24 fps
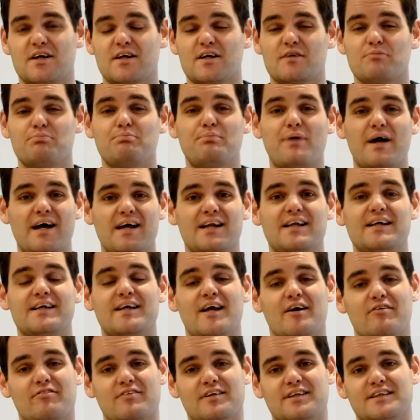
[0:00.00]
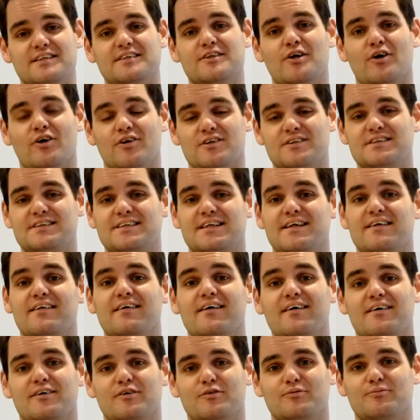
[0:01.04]
barely cover these costs either.
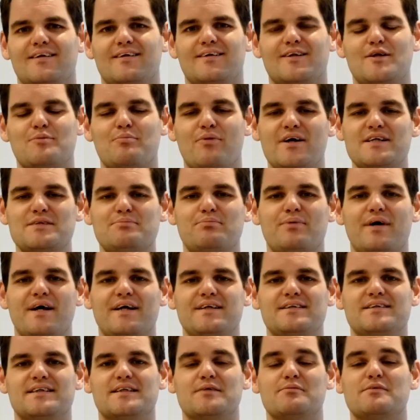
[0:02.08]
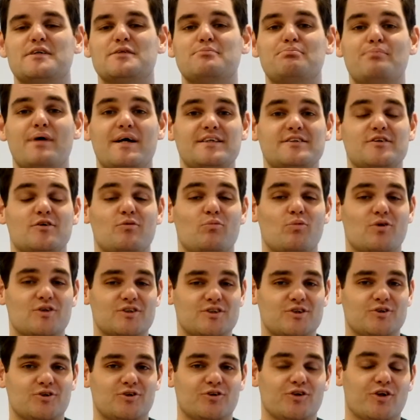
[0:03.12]
The price paid to them is based on what's
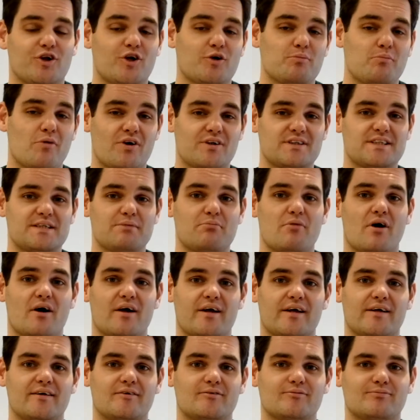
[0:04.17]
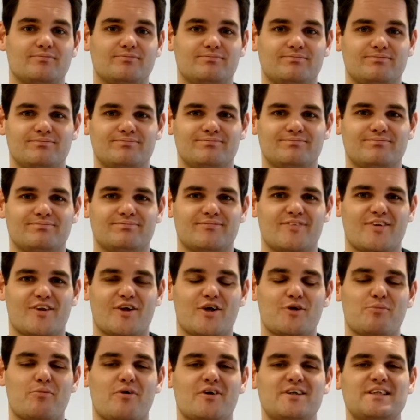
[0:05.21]
called the commodity market. The
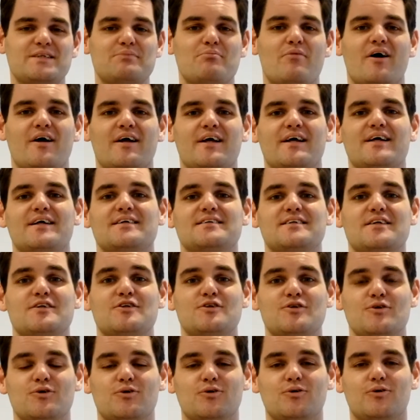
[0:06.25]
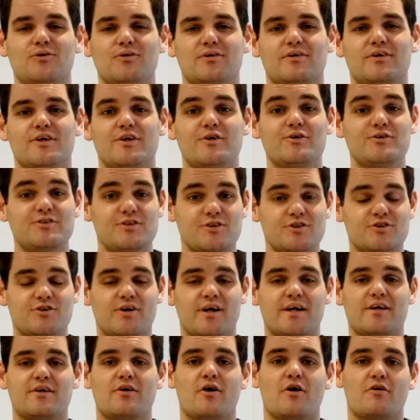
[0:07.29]
commodity market is a tool used to
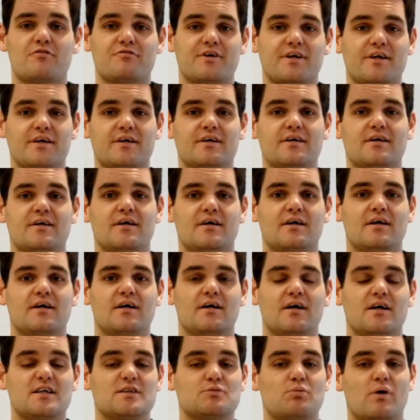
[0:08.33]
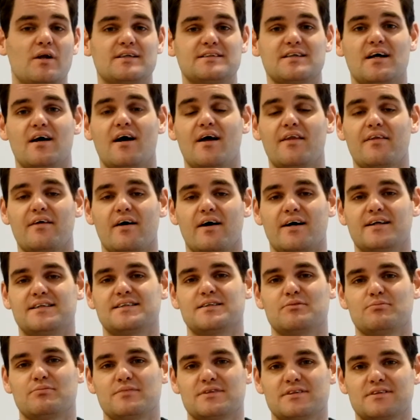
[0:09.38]
trade coffee as well as other
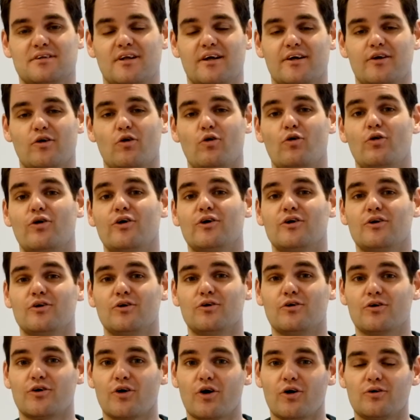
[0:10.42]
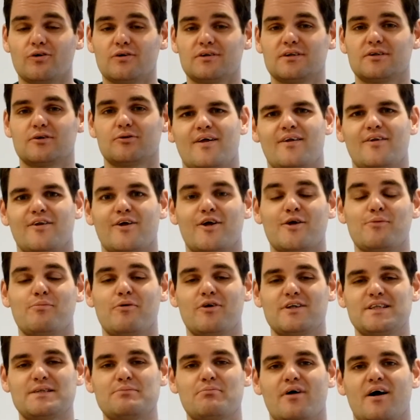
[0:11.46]
items like oil or gold. The
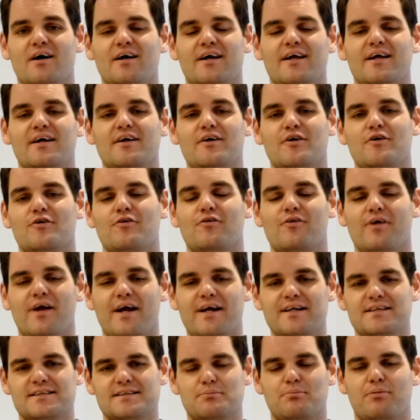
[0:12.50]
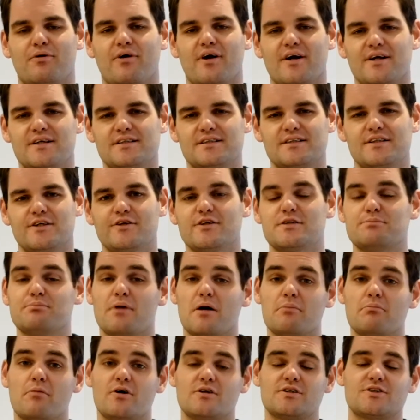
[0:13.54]
commodity market creates the price used by
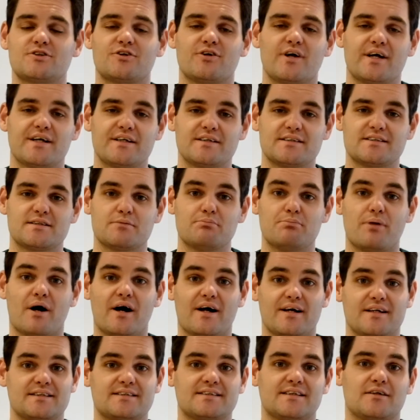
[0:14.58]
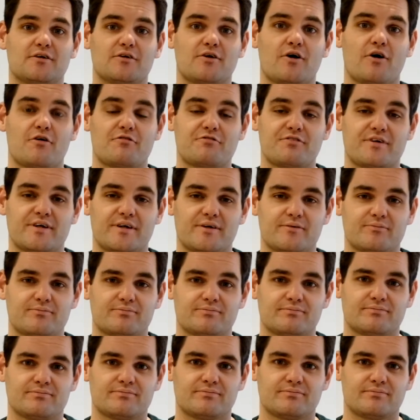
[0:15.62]
most traders to buy and sell coffee,
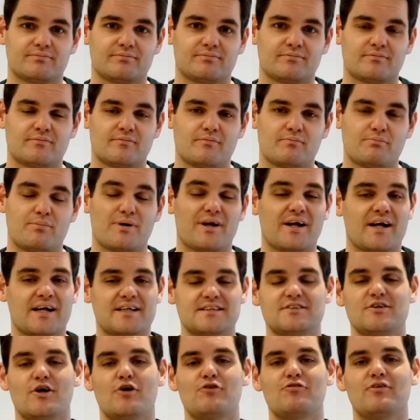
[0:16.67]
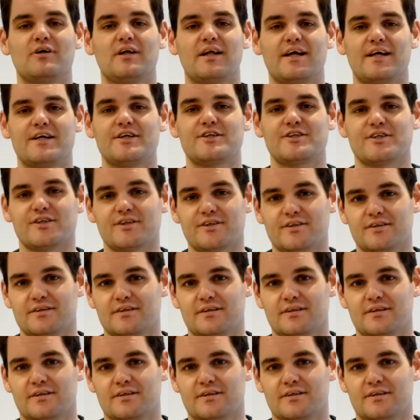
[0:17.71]
but it has no relation